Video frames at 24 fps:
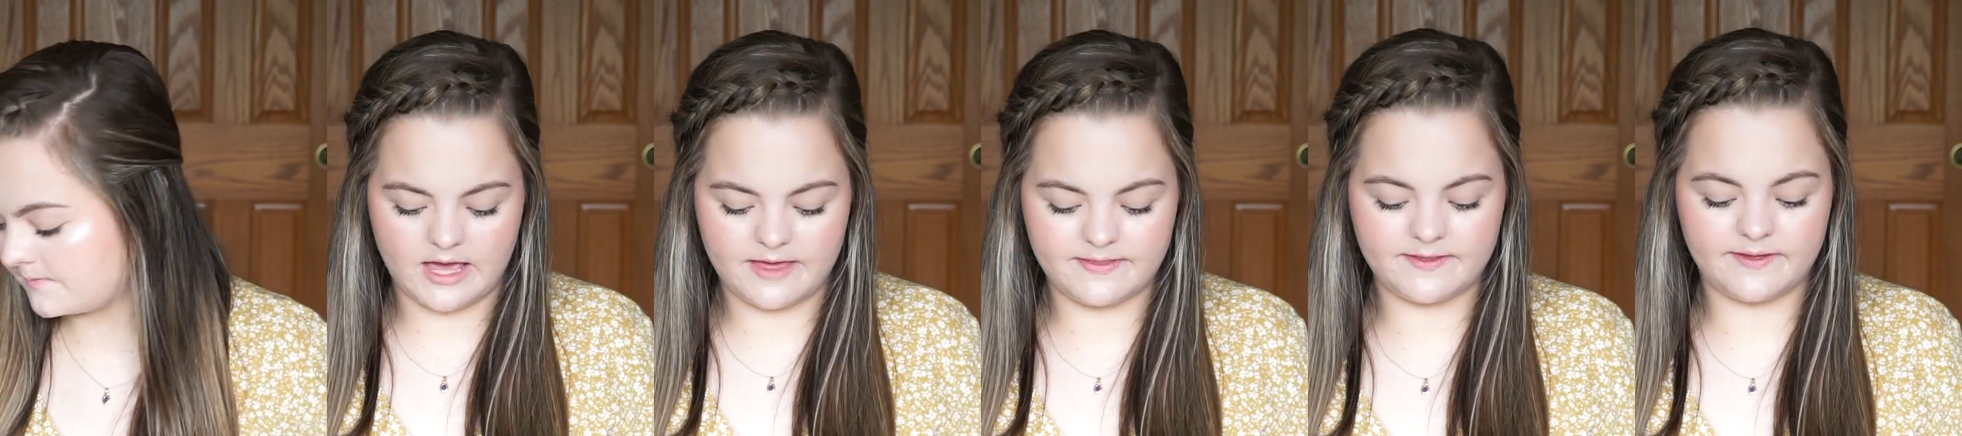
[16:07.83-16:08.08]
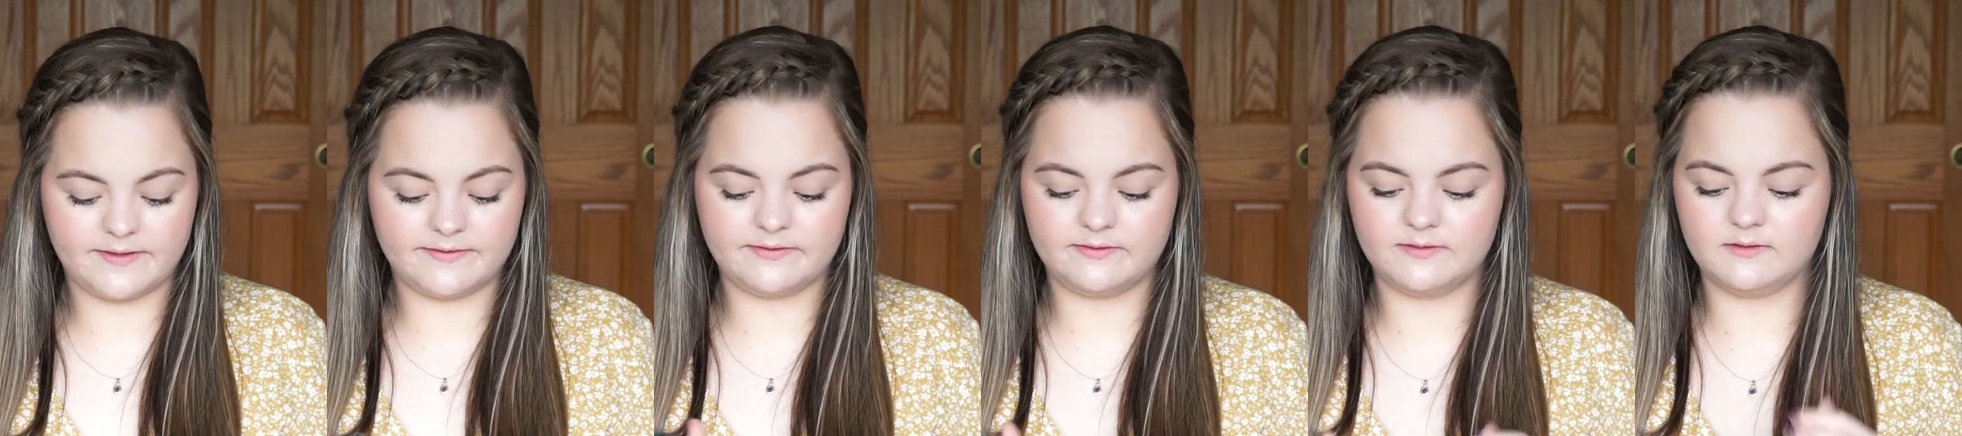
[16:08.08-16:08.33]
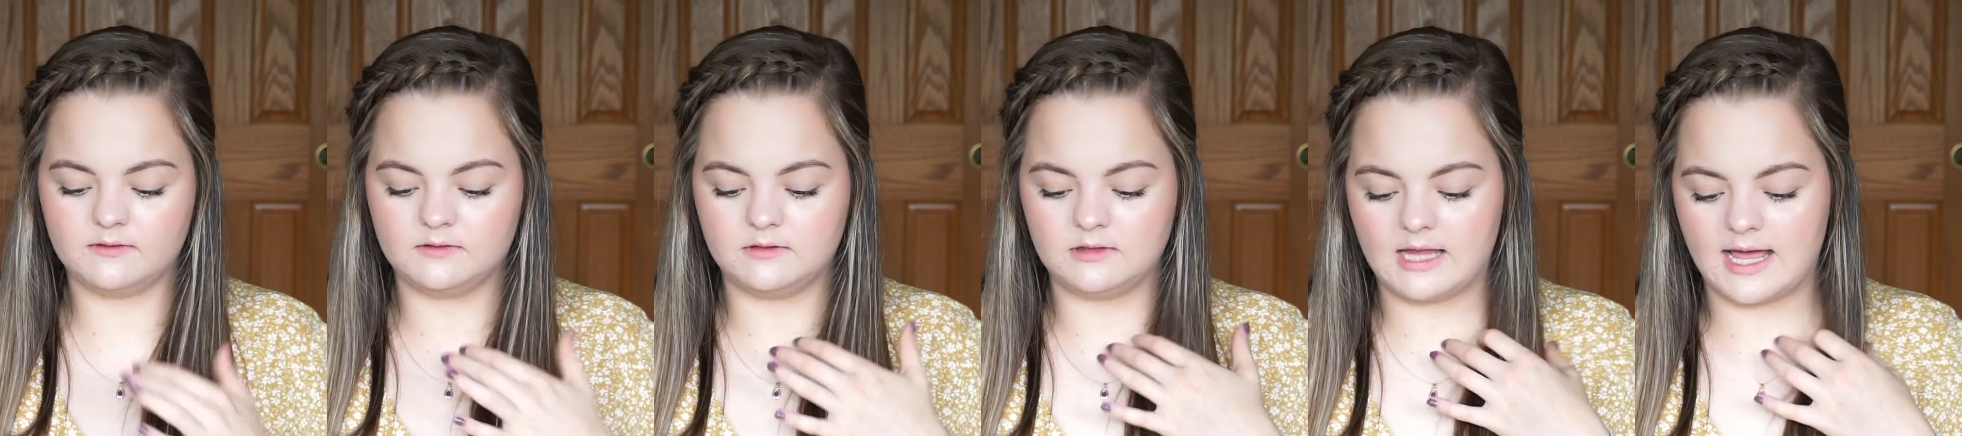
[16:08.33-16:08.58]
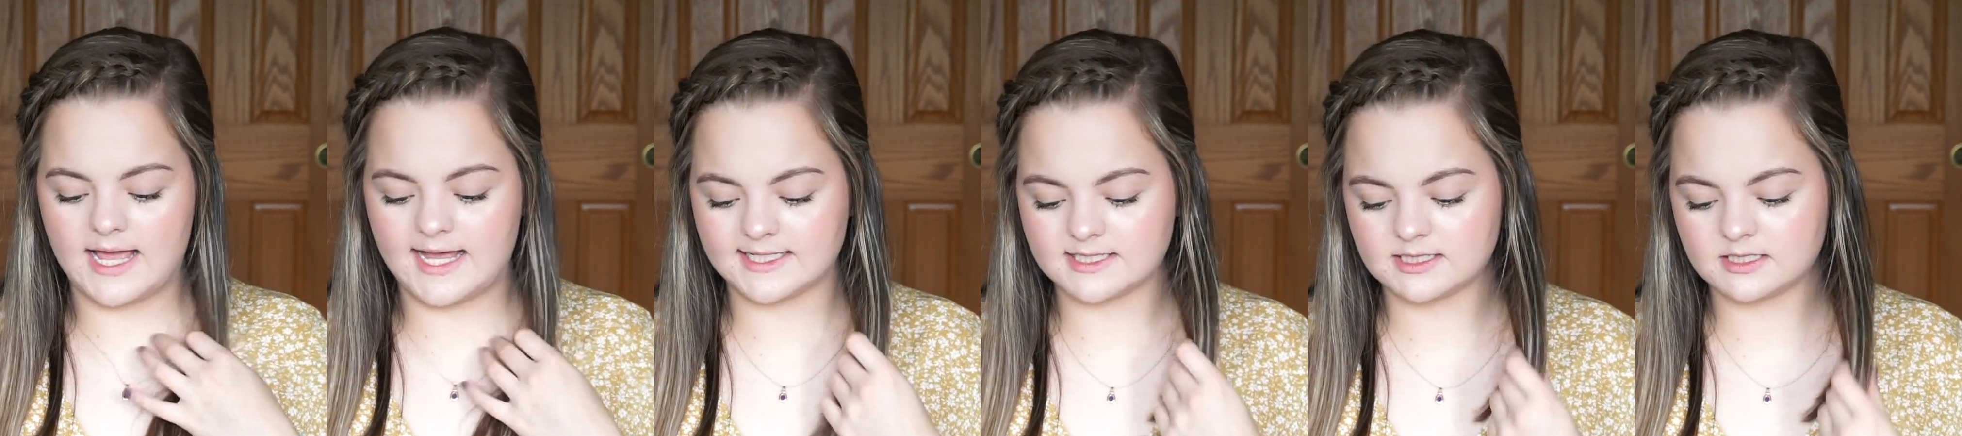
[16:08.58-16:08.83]
And then
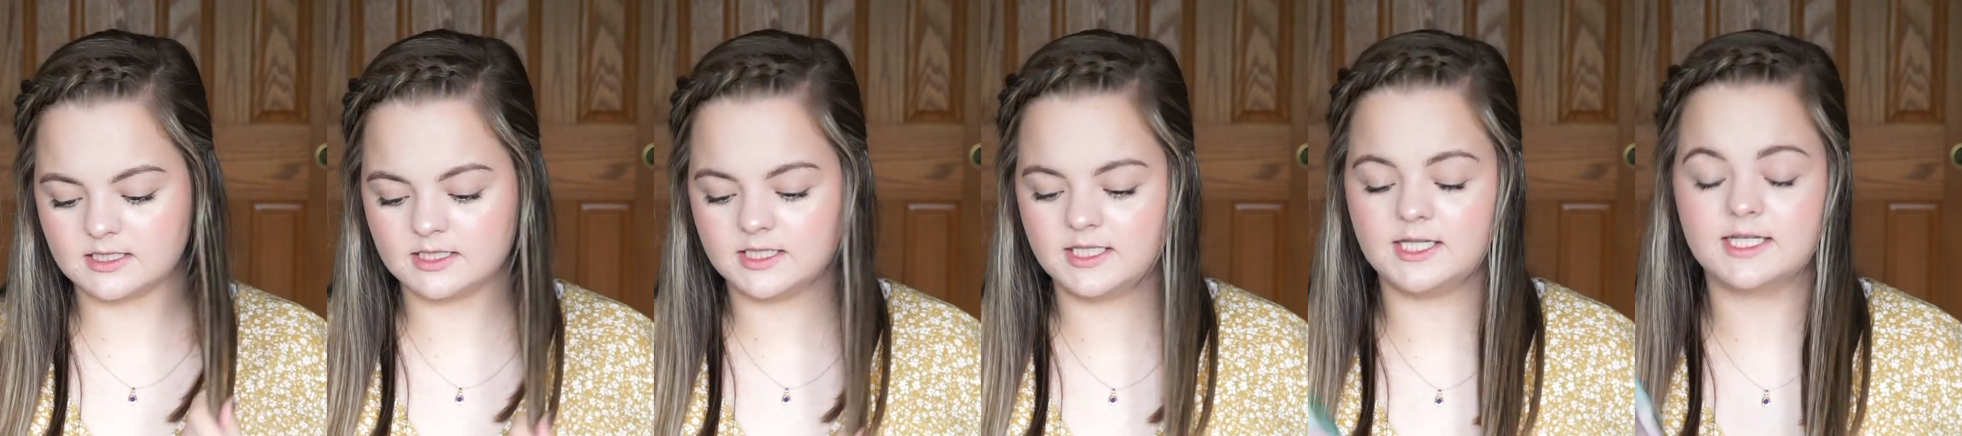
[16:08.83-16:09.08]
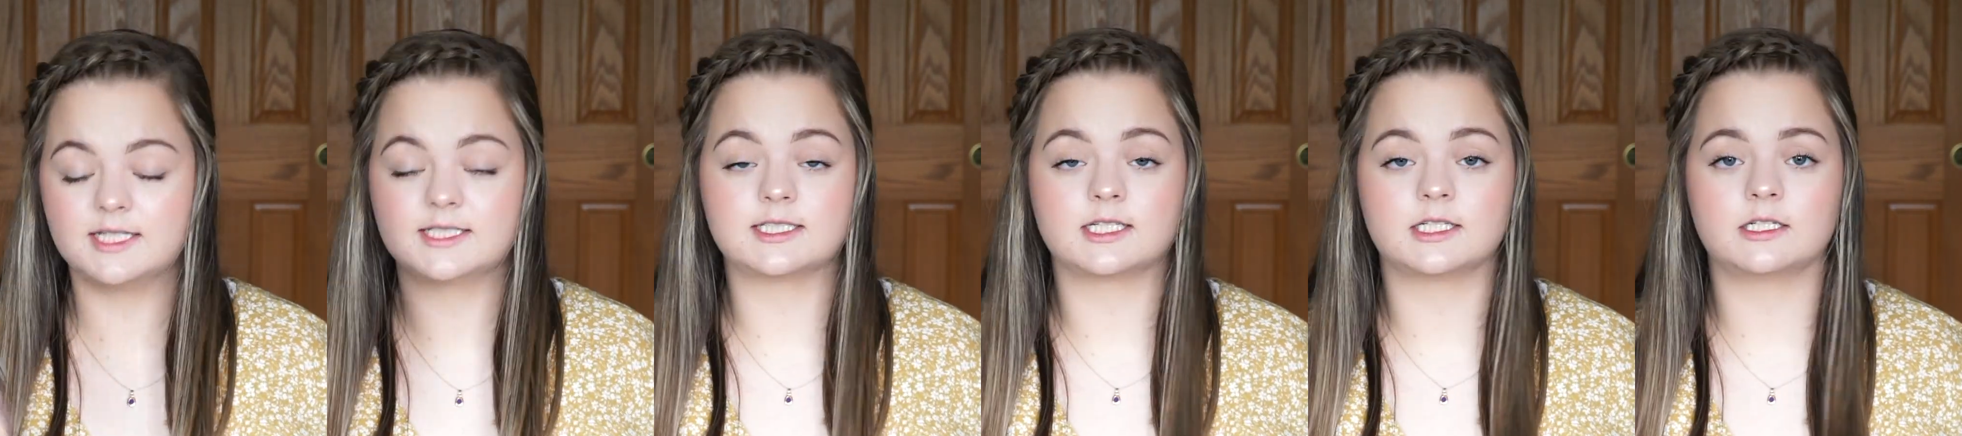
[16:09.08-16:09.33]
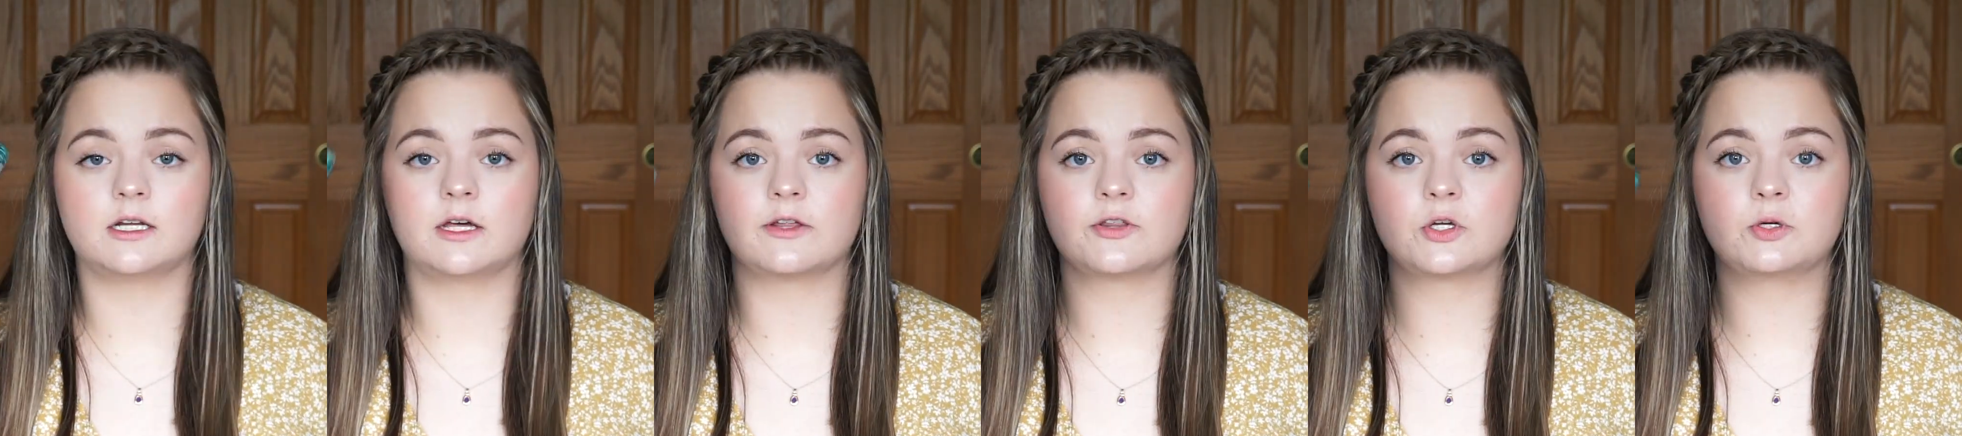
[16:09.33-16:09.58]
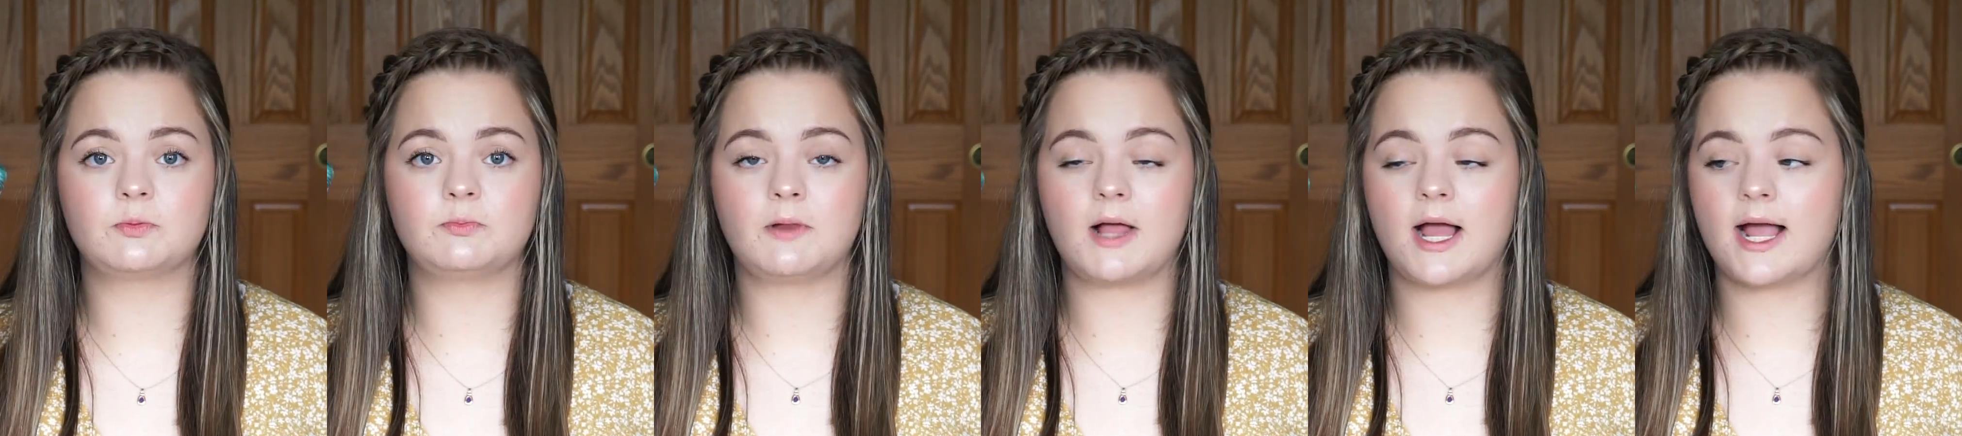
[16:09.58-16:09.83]
lastly is
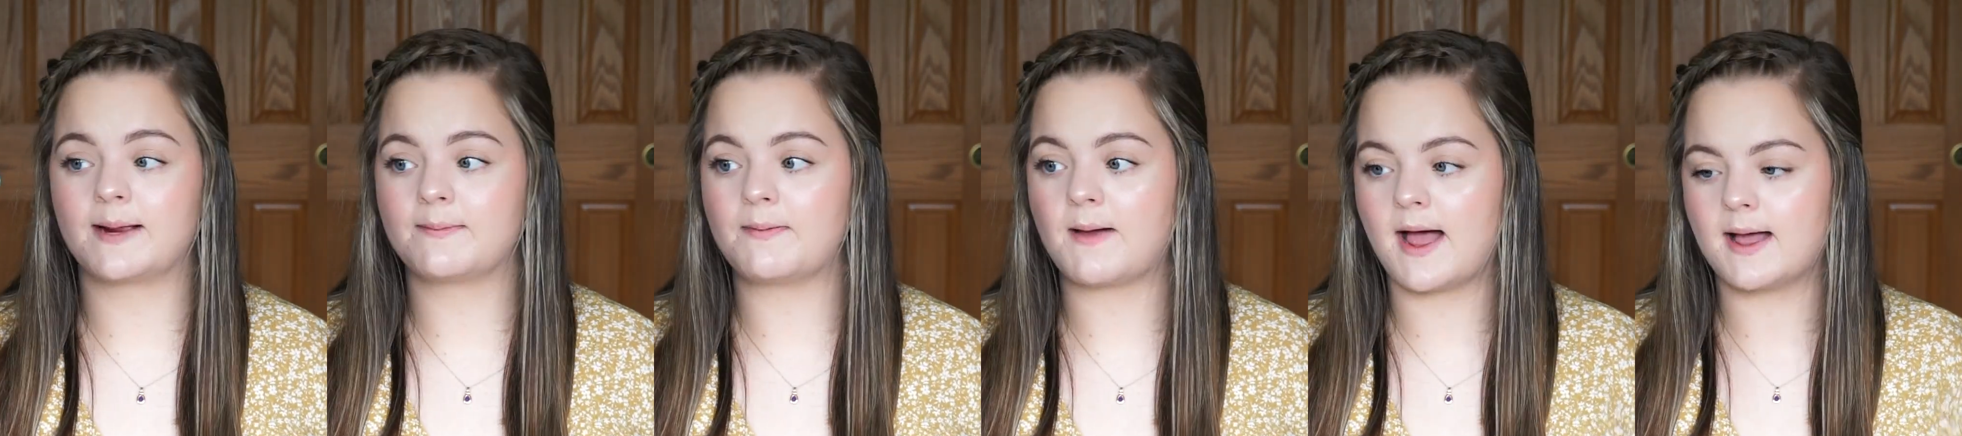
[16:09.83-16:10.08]
another black